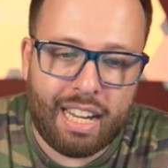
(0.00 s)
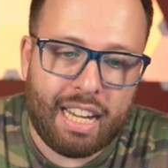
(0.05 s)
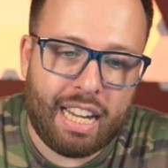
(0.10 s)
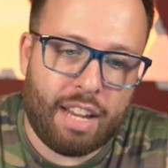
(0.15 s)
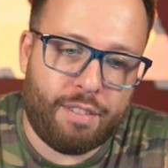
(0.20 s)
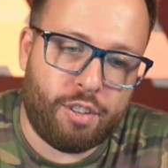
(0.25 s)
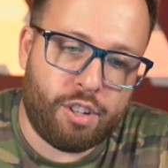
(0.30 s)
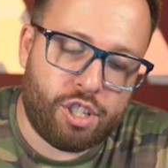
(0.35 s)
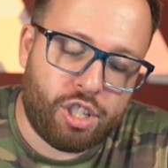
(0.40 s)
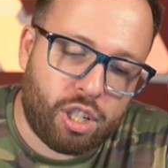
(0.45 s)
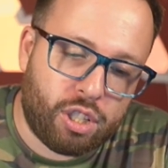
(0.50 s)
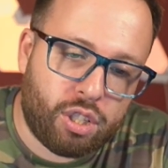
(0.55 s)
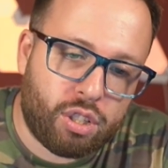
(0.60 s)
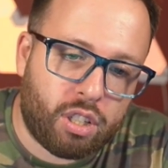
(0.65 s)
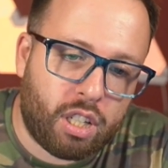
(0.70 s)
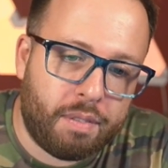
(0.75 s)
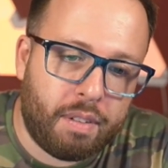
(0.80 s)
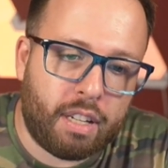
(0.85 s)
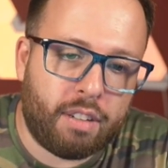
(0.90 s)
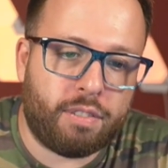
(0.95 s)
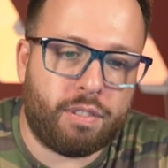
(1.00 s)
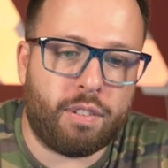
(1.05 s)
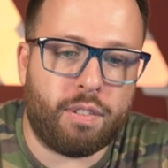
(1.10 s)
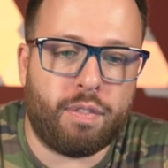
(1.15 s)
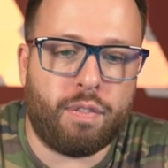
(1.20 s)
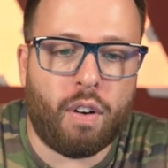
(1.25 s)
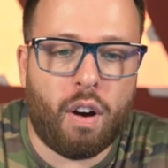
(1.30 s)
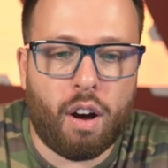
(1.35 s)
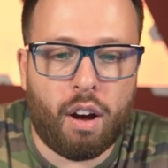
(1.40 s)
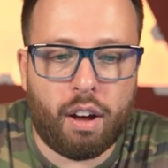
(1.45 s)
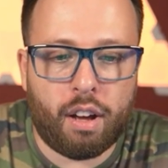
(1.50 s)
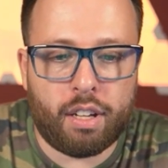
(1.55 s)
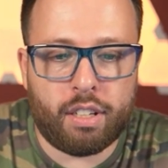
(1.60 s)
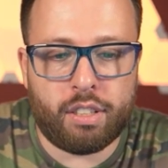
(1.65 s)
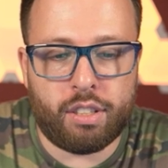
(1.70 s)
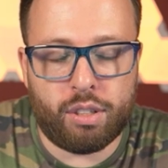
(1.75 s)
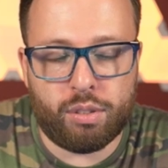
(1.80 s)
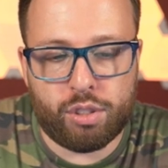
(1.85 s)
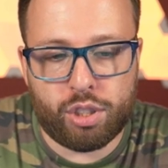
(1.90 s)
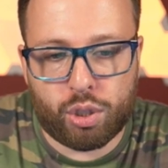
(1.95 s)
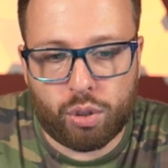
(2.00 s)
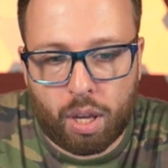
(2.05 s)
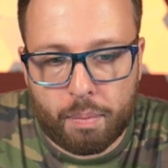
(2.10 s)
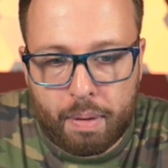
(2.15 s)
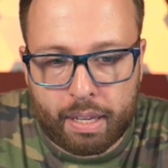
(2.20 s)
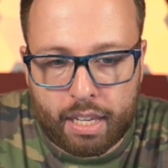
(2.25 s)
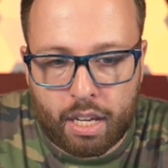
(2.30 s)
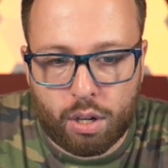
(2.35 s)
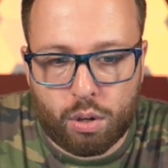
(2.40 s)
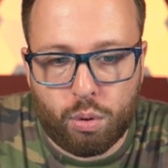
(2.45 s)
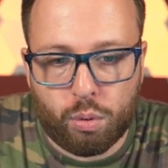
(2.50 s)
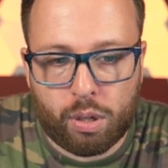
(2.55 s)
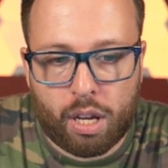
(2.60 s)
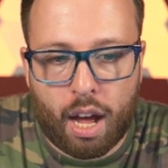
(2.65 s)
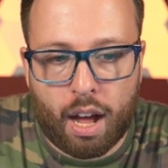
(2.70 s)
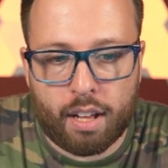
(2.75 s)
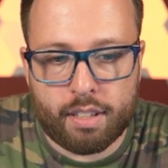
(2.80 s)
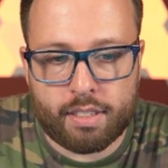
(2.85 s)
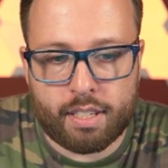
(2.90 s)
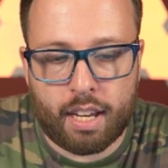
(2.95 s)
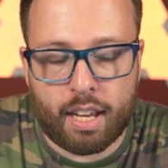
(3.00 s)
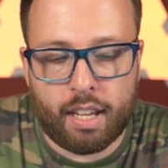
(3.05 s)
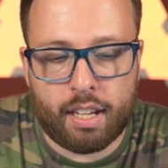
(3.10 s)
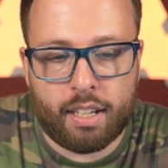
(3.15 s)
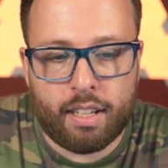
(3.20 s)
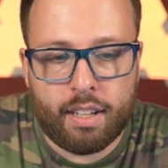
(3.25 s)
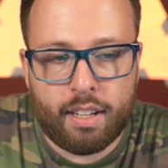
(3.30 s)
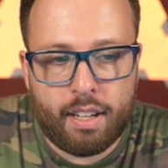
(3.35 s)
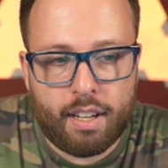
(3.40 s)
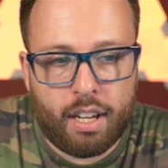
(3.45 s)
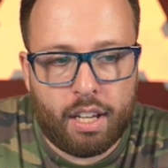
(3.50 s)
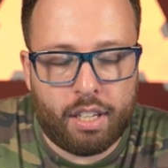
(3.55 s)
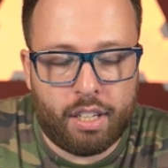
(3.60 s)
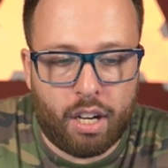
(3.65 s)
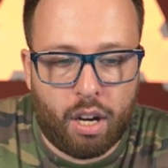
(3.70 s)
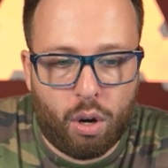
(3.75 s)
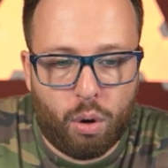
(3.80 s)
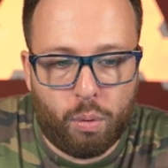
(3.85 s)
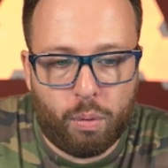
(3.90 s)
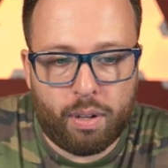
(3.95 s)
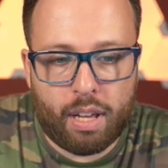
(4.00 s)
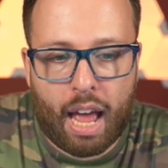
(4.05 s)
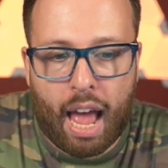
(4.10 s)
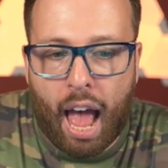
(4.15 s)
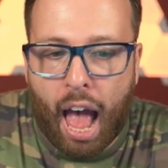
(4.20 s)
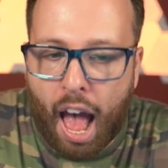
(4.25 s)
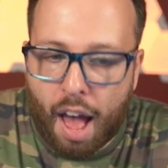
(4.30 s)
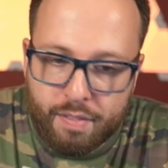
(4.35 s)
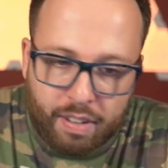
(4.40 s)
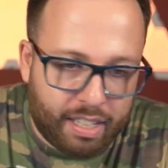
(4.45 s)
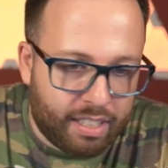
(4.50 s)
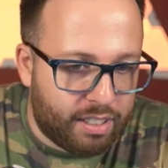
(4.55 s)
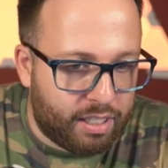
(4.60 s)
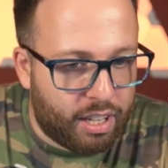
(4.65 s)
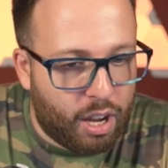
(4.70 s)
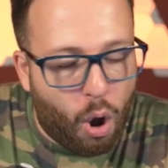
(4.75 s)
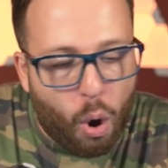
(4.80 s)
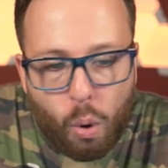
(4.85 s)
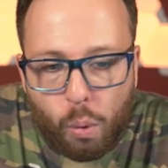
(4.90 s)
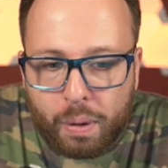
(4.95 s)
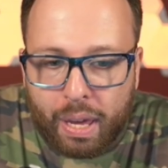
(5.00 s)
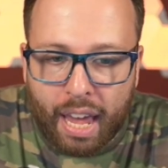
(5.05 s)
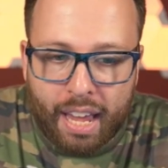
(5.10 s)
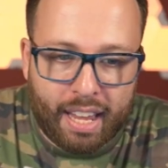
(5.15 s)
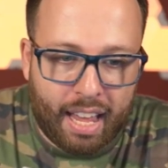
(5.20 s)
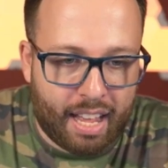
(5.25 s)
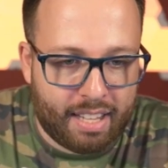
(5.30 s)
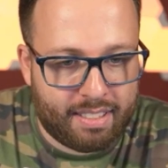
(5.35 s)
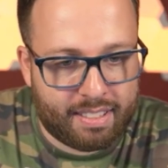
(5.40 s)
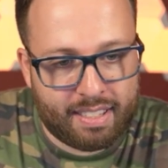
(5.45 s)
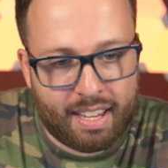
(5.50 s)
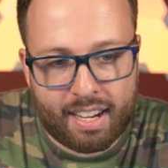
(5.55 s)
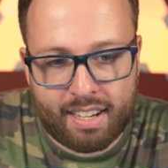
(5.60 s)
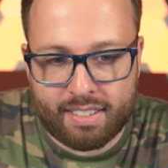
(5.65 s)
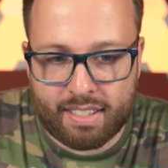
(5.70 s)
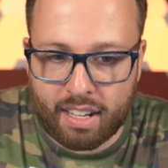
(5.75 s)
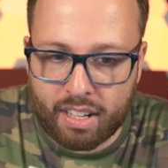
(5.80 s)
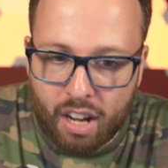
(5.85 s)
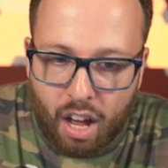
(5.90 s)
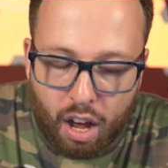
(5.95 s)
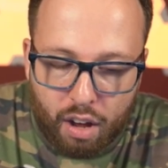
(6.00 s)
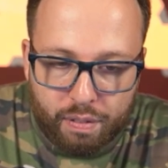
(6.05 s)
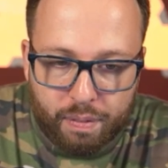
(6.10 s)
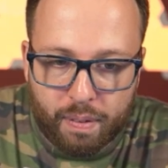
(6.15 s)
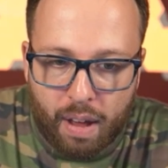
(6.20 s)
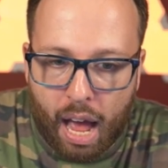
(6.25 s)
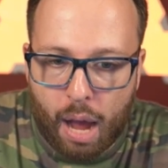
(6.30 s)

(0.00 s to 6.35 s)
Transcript: If you're just streaming for fun, you enjoy making cool content, you know, having an okay headset is enough.